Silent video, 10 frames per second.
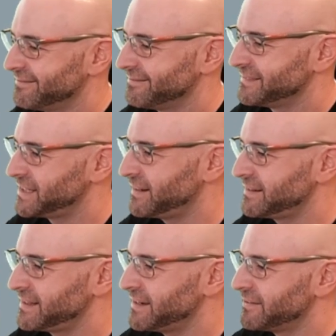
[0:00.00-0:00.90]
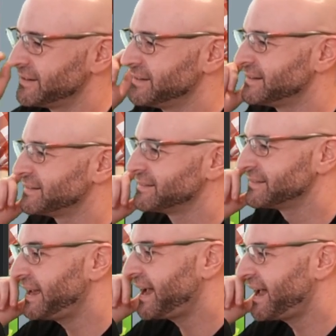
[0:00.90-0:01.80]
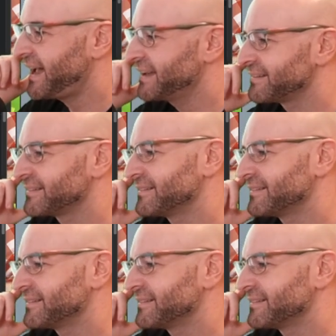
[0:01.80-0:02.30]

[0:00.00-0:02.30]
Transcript: Shout out to Aaron. Yag.